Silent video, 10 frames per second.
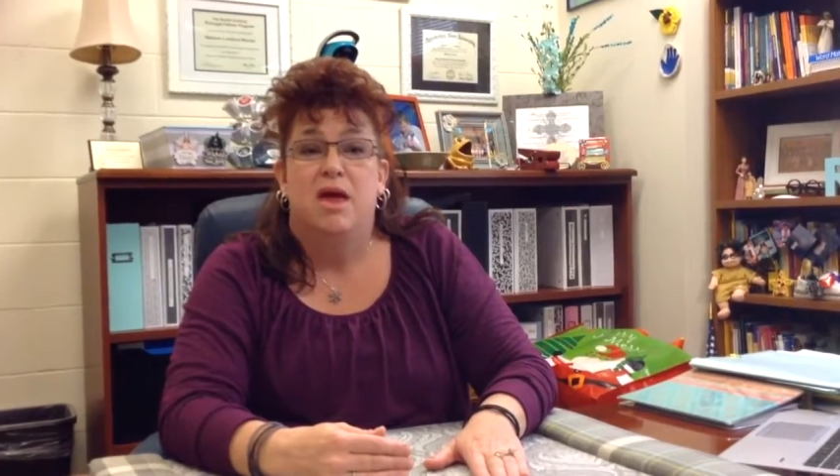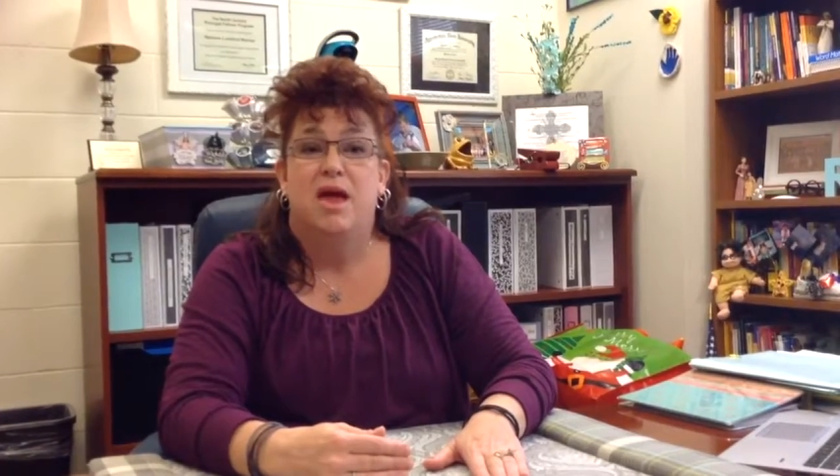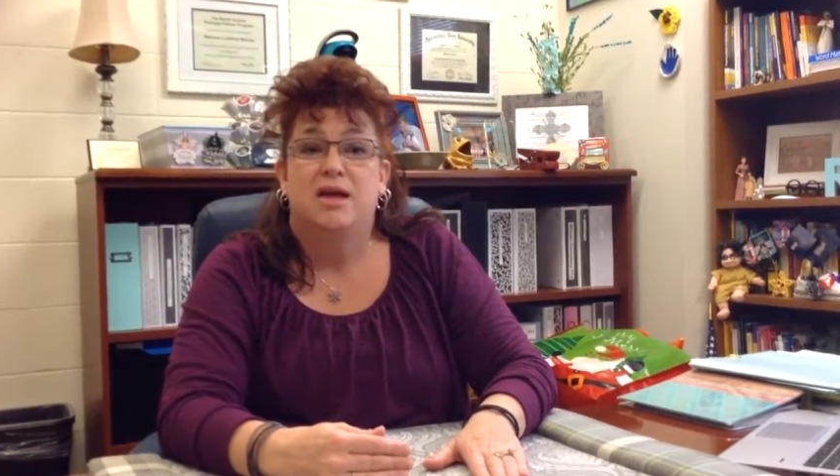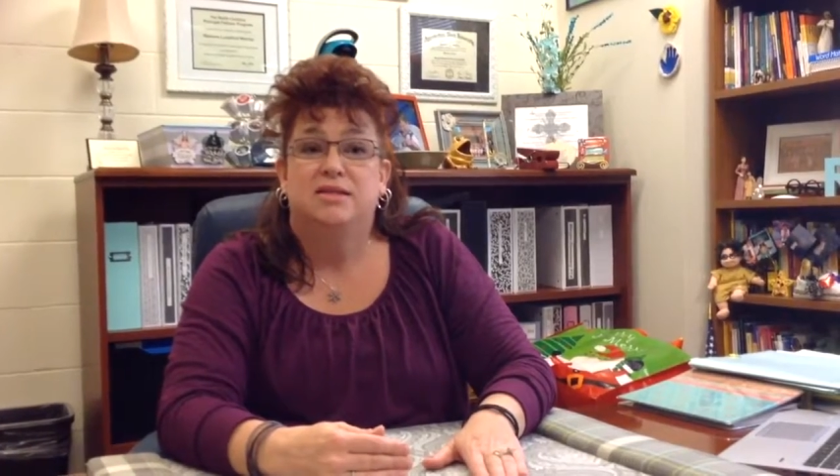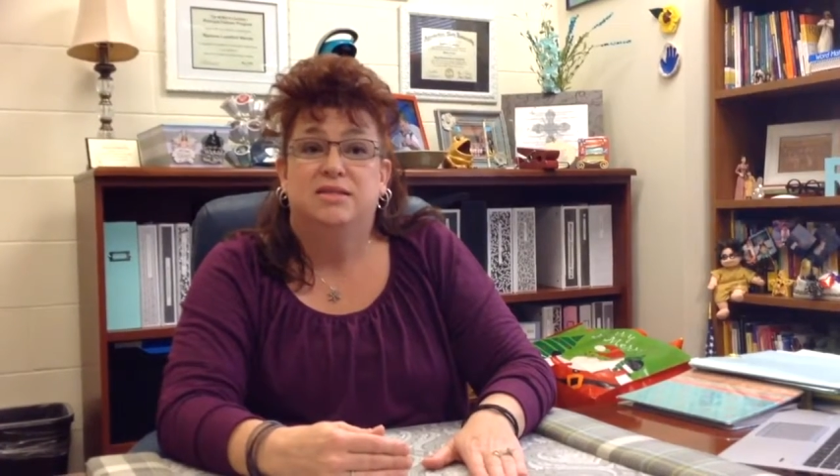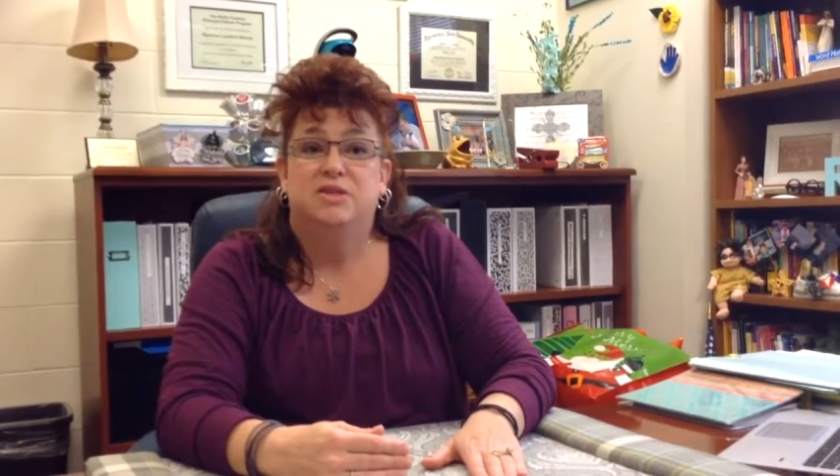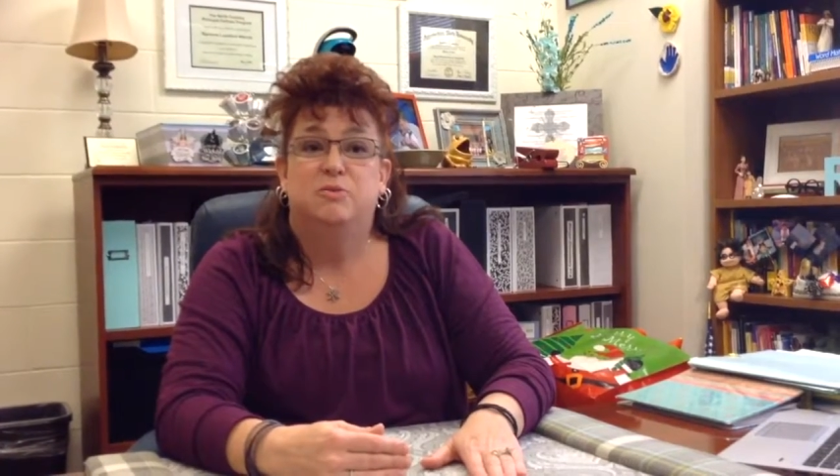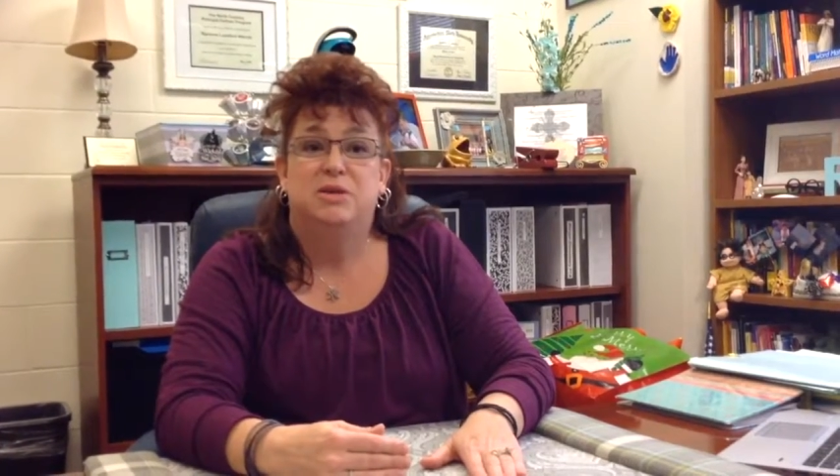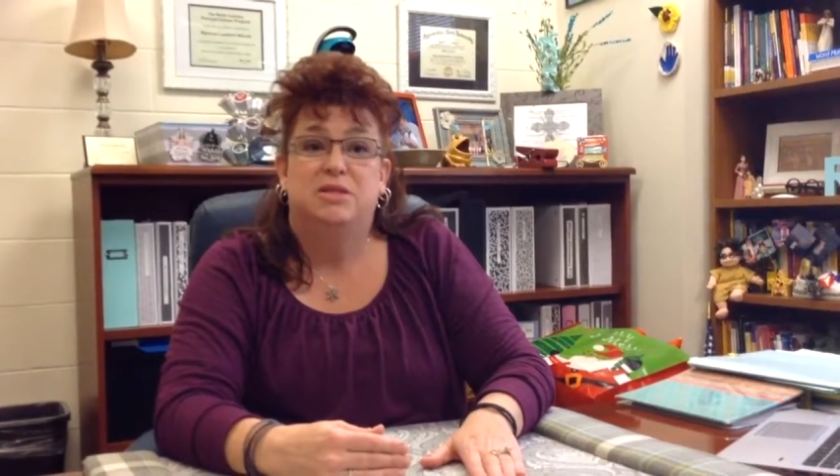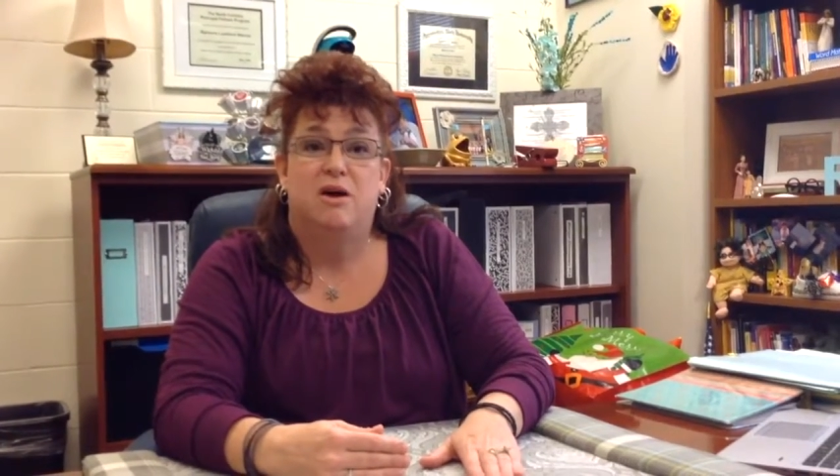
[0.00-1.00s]
and still
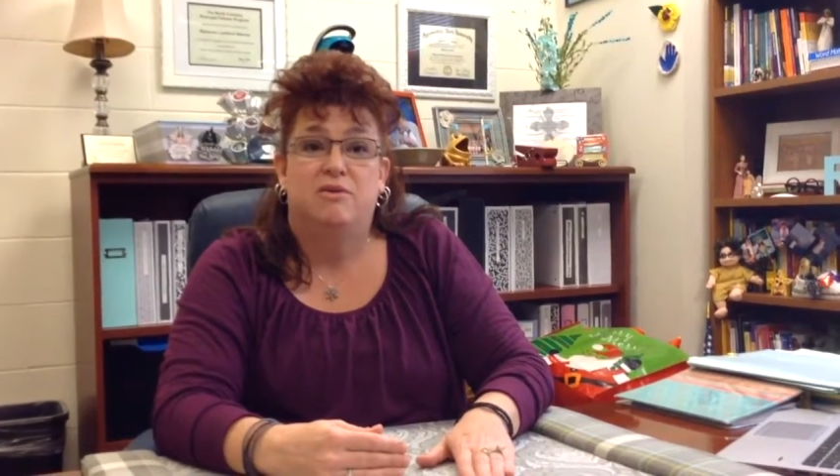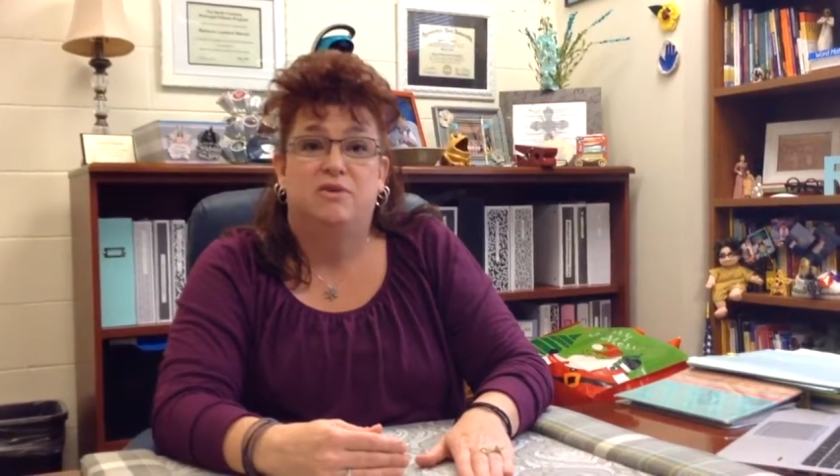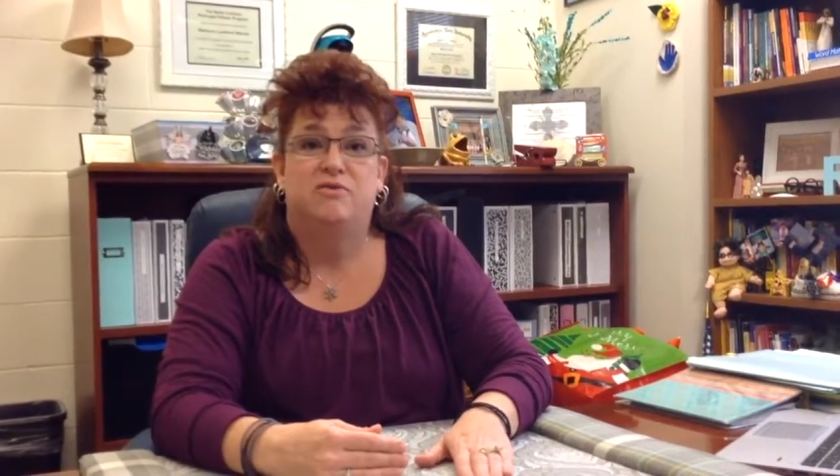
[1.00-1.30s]
be taught in a